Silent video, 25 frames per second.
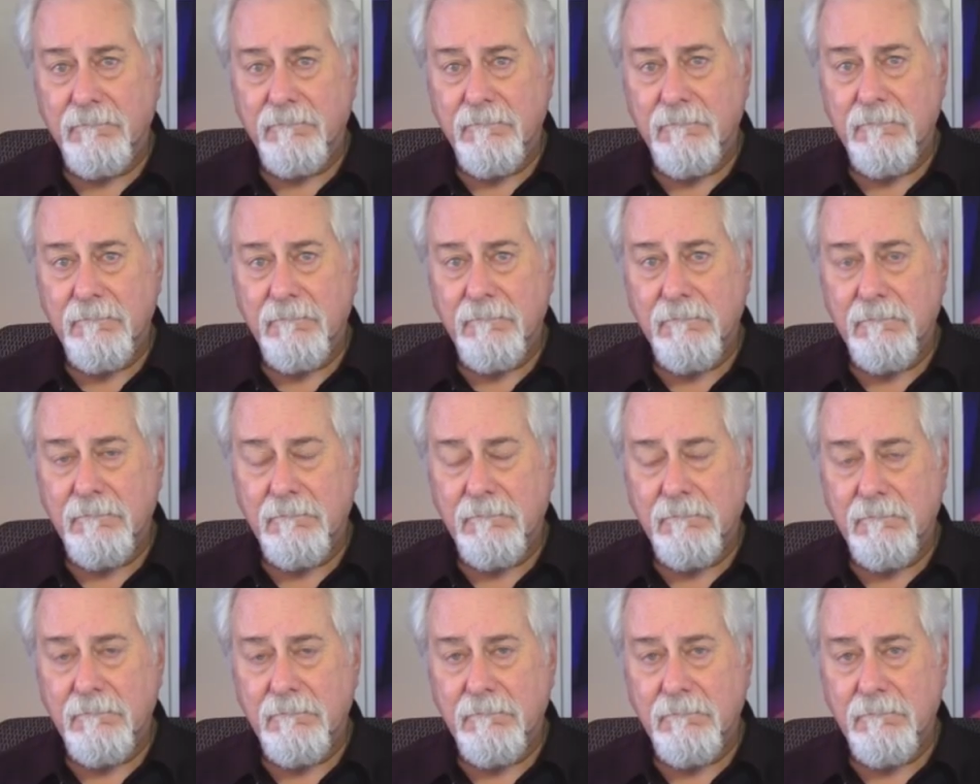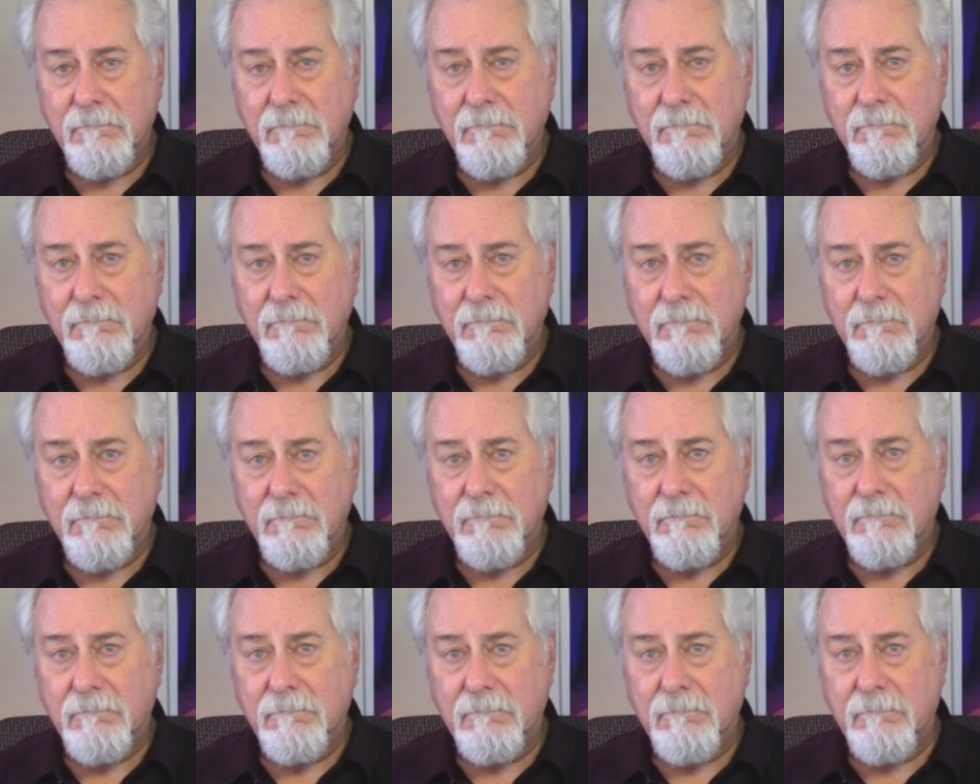
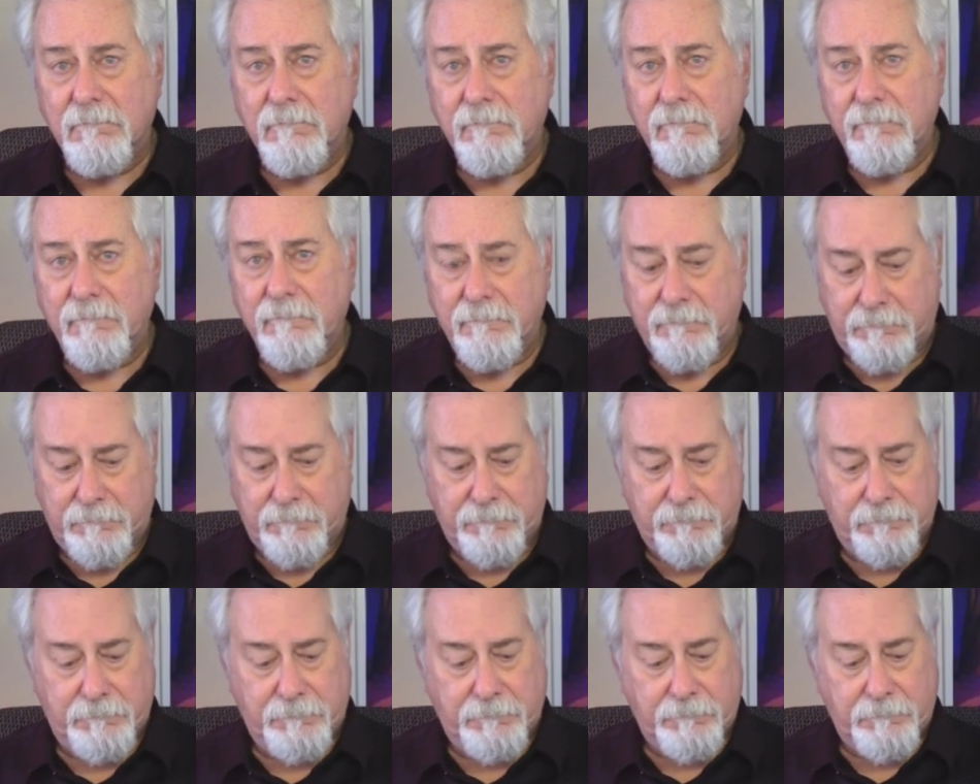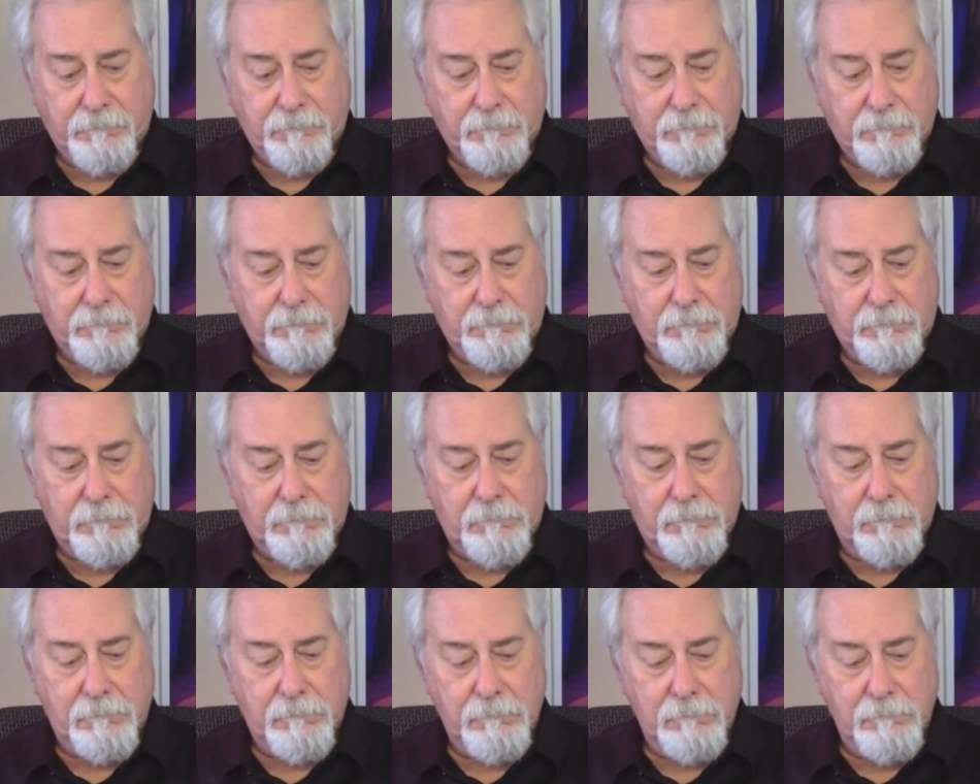
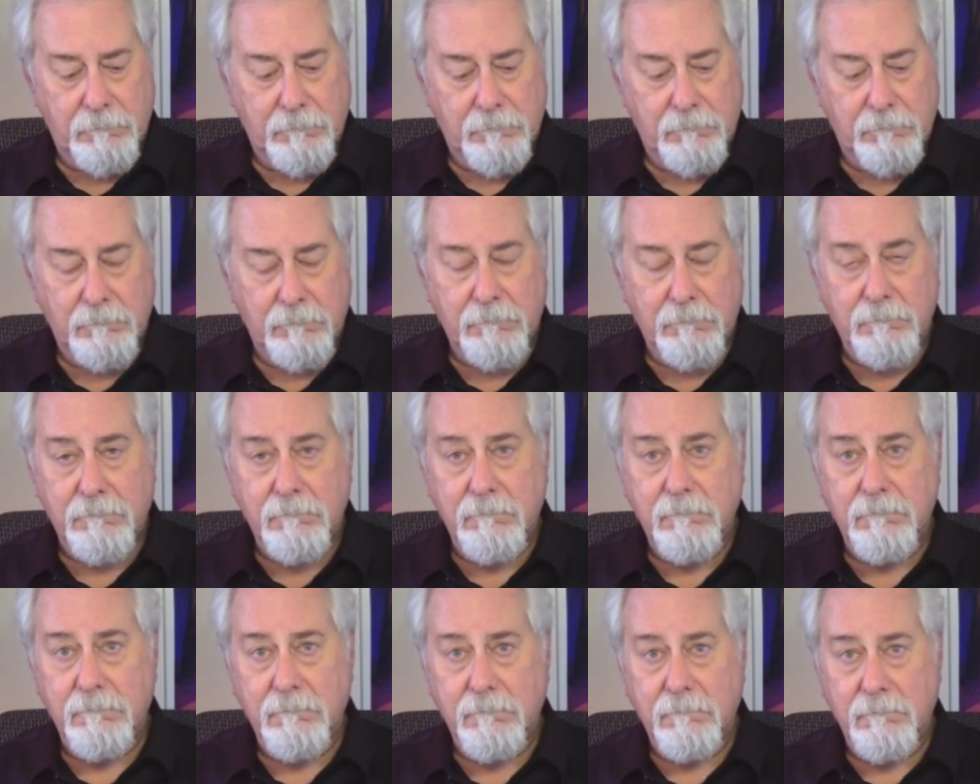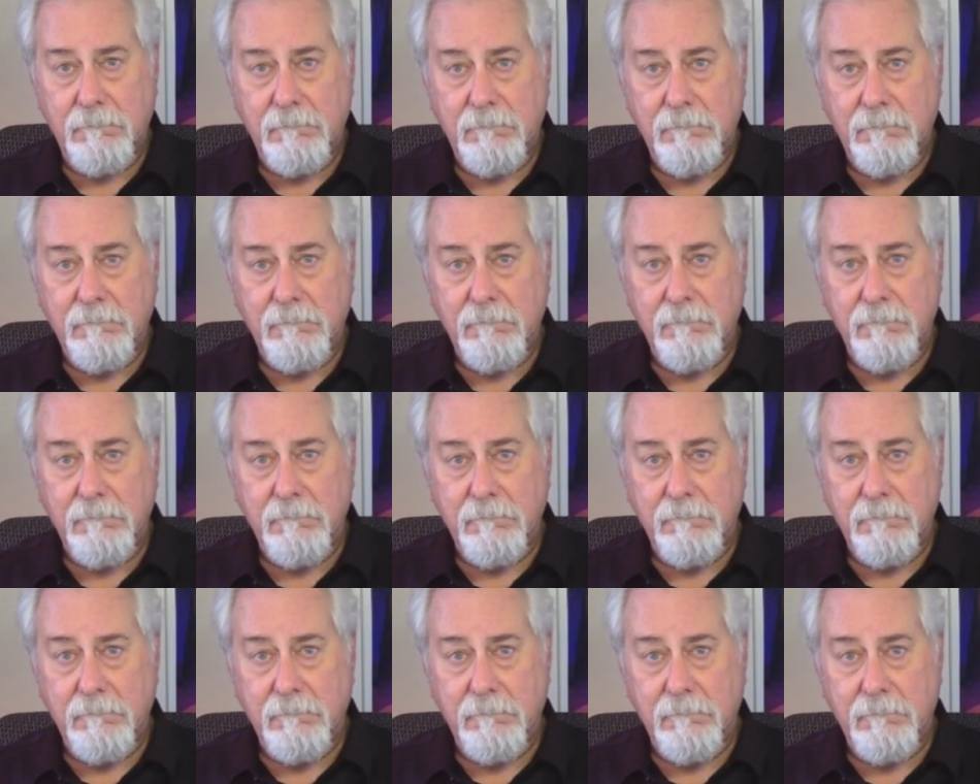
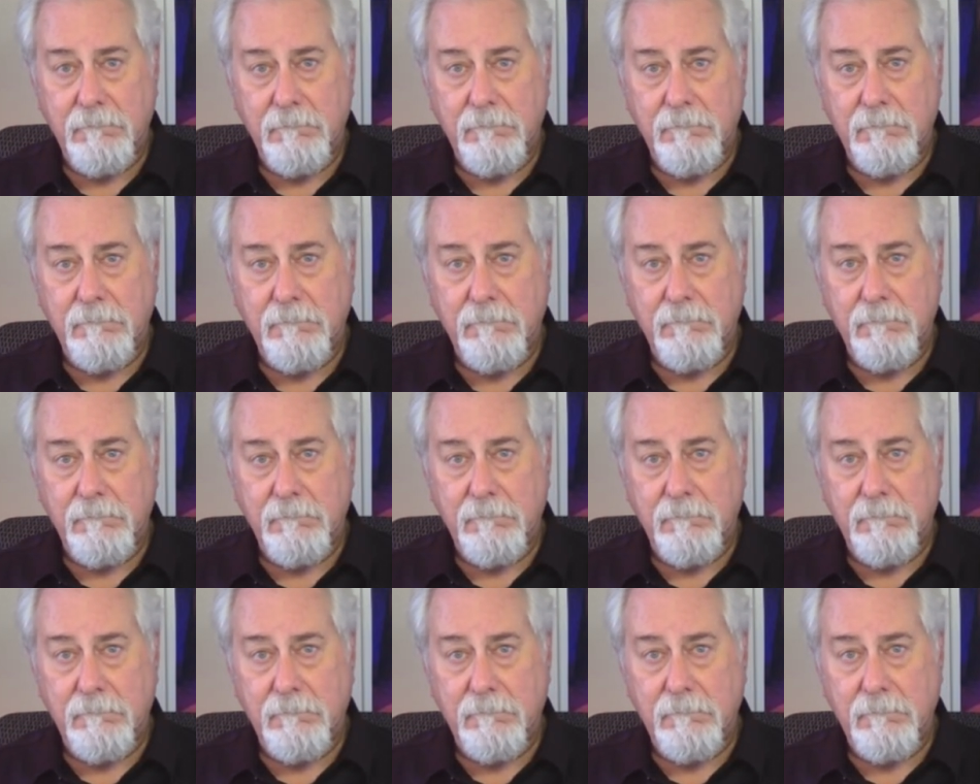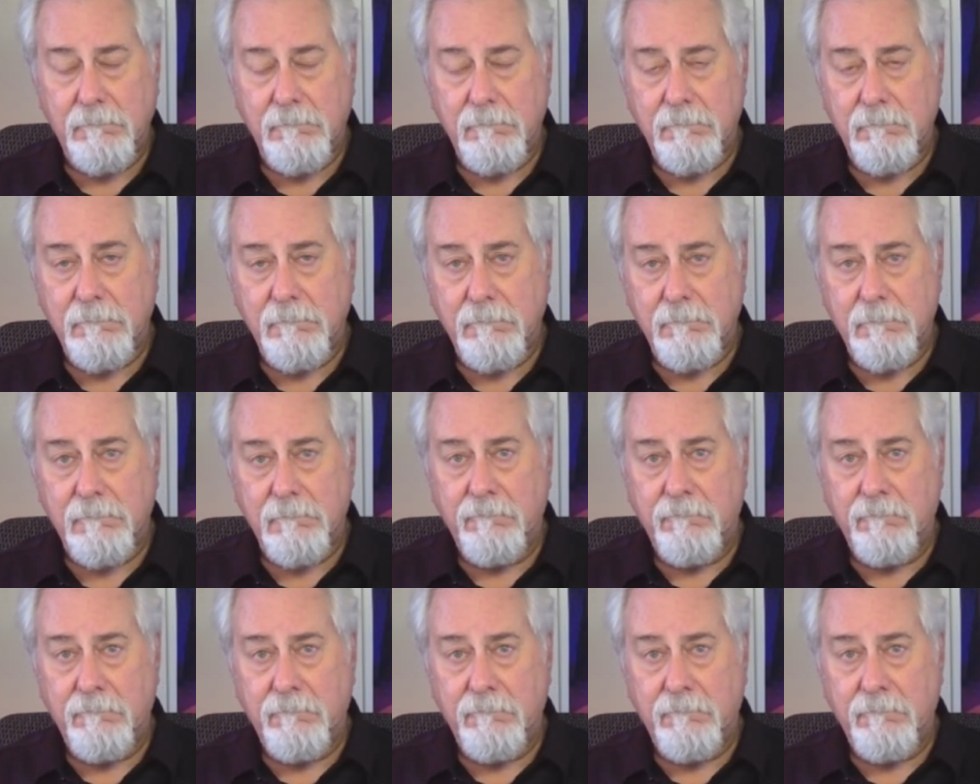This person isn't speaking.